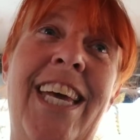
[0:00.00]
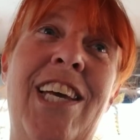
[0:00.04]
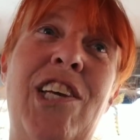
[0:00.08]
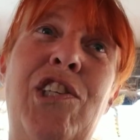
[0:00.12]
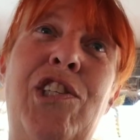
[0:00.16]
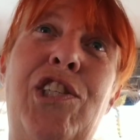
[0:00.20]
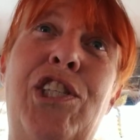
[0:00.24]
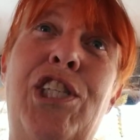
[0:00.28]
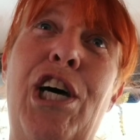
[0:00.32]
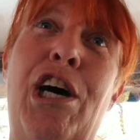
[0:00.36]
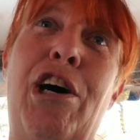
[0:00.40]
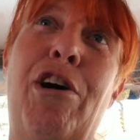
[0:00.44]

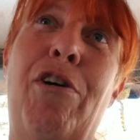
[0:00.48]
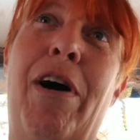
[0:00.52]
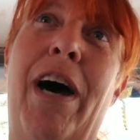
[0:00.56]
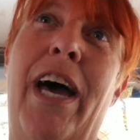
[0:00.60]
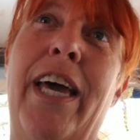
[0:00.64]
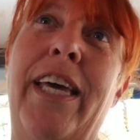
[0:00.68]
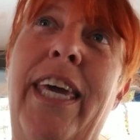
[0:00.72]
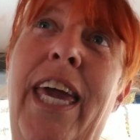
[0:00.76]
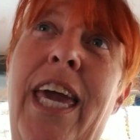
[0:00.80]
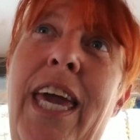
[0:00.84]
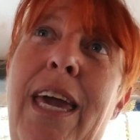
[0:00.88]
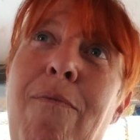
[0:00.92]
So
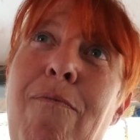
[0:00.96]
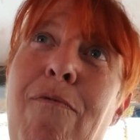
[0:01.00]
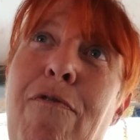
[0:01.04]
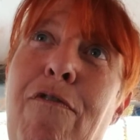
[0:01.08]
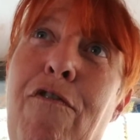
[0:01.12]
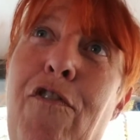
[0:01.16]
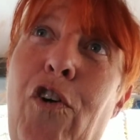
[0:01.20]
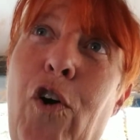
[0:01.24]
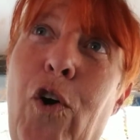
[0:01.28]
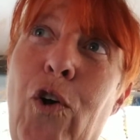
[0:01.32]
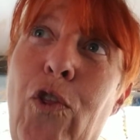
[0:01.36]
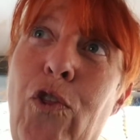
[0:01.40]
I came
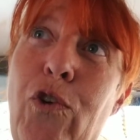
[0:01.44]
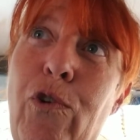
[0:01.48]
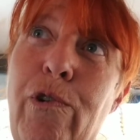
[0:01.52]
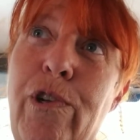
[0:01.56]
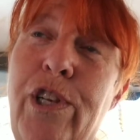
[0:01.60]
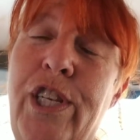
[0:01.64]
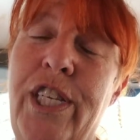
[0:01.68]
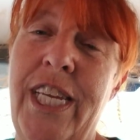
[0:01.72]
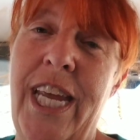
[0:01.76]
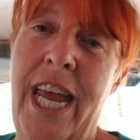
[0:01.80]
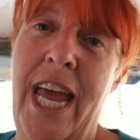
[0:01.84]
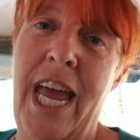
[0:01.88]
further
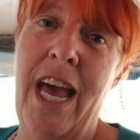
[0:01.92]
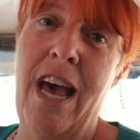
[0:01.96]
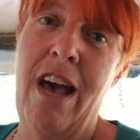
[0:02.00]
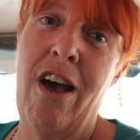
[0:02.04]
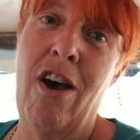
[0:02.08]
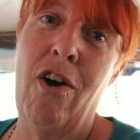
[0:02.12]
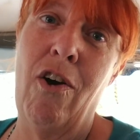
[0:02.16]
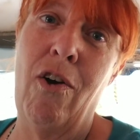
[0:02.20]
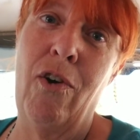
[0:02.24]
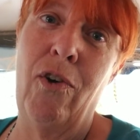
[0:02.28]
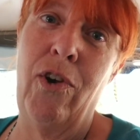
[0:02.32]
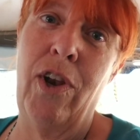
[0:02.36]

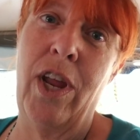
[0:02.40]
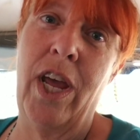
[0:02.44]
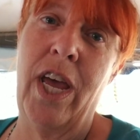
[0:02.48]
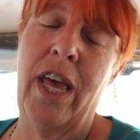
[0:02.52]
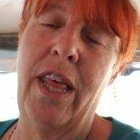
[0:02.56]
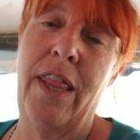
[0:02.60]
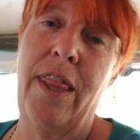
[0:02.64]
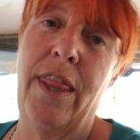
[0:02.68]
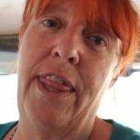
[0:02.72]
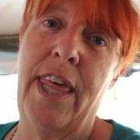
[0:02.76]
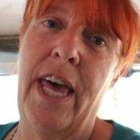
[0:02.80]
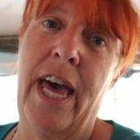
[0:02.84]
down
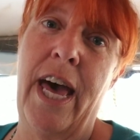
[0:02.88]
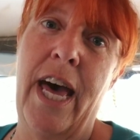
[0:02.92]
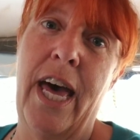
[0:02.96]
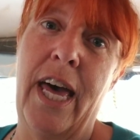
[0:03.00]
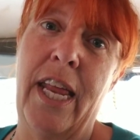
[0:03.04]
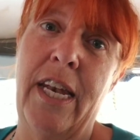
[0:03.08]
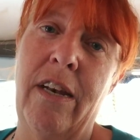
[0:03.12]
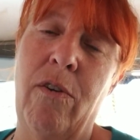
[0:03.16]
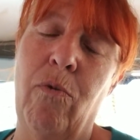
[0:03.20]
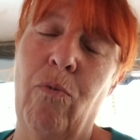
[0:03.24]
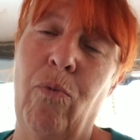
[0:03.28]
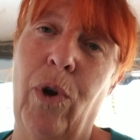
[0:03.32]

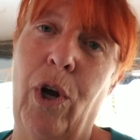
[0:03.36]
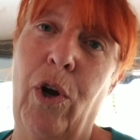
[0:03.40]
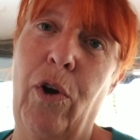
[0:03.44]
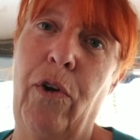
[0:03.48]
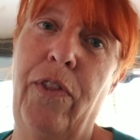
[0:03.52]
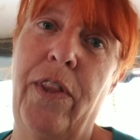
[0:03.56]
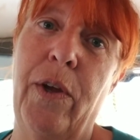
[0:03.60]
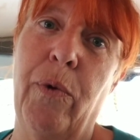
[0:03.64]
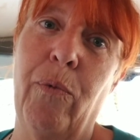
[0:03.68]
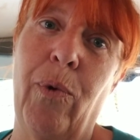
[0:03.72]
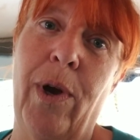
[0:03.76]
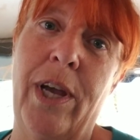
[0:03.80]
that
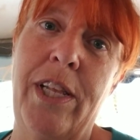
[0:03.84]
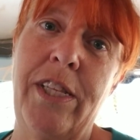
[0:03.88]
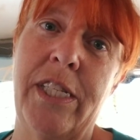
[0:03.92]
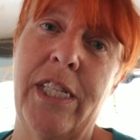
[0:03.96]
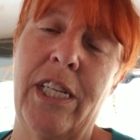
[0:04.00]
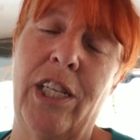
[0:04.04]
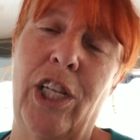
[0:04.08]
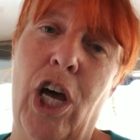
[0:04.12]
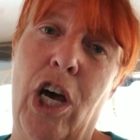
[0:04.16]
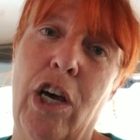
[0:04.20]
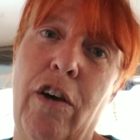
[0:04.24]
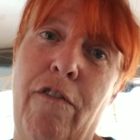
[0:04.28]
road that runs
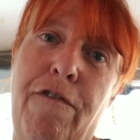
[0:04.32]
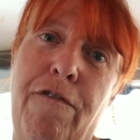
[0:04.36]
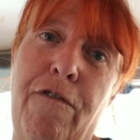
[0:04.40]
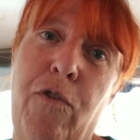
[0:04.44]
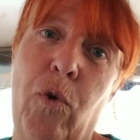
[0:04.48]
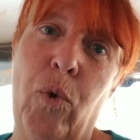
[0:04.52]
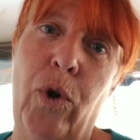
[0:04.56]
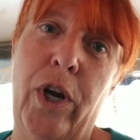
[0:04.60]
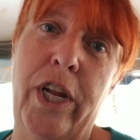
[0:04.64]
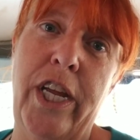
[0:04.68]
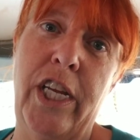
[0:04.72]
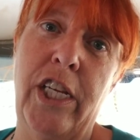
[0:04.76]
along
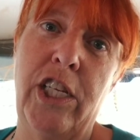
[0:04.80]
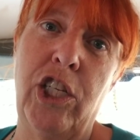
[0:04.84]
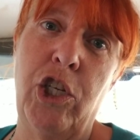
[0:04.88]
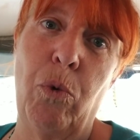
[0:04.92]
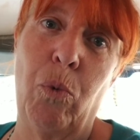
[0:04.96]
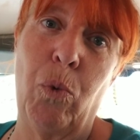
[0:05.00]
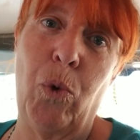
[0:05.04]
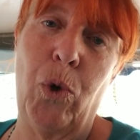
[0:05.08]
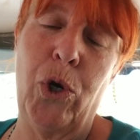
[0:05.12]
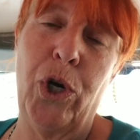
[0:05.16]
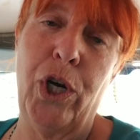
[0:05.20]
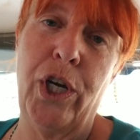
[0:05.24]
40
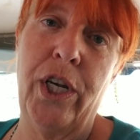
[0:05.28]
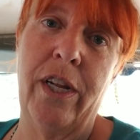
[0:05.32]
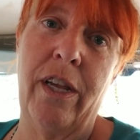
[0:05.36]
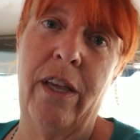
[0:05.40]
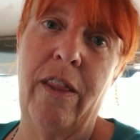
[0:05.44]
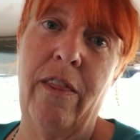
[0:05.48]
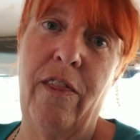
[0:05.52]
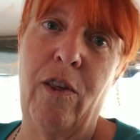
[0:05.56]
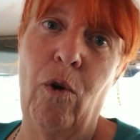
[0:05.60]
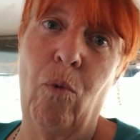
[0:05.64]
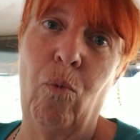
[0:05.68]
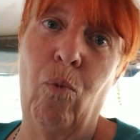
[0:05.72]
toward
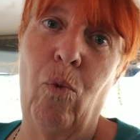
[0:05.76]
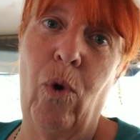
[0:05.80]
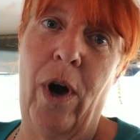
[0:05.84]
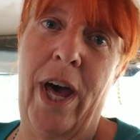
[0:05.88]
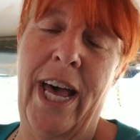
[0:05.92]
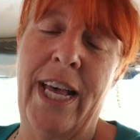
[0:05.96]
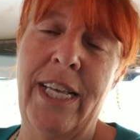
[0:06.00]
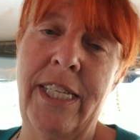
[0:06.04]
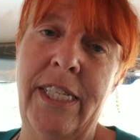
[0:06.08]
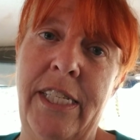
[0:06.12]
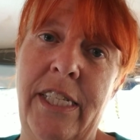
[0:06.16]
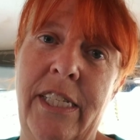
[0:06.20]
the
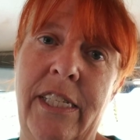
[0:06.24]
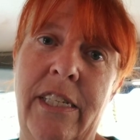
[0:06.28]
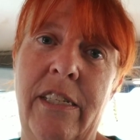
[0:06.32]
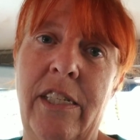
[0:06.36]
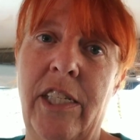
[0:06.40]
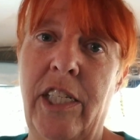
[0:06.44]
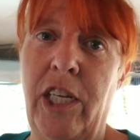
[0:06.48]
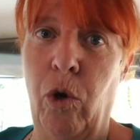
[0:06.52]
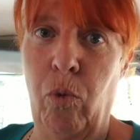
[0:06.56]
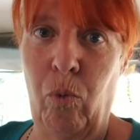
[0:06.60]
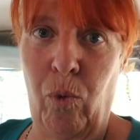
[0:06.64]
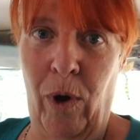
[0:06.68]
west,
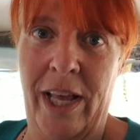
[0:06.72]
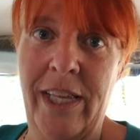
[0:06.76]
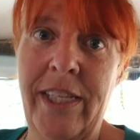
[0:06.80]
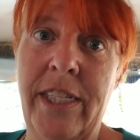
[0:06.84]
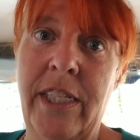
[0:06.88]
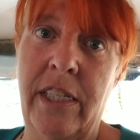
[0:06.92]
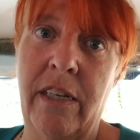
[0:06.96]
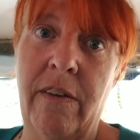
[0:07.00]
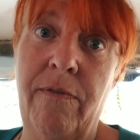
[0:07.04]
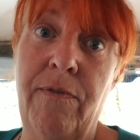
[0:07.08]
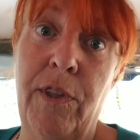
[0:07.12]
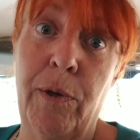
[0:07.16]
so
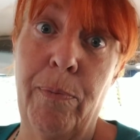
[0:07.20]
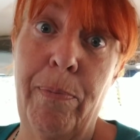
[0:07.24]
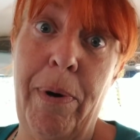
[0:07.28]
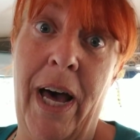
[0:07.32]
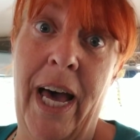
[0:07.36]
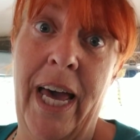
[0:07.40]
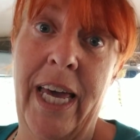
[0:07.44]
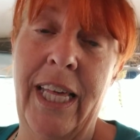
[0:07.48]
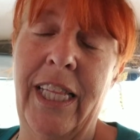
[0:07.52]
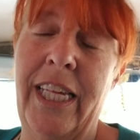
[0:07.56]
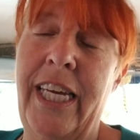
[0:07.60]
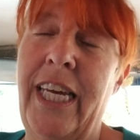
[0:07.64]
west of the
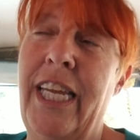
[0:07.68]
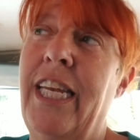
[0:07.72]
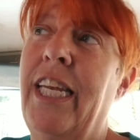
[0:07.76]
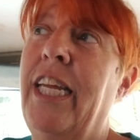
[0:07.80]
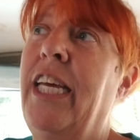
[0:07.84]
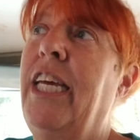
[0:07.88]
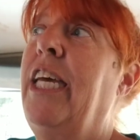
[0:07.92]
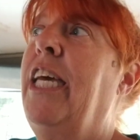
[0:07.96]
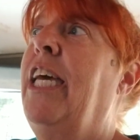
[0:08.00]
pilot.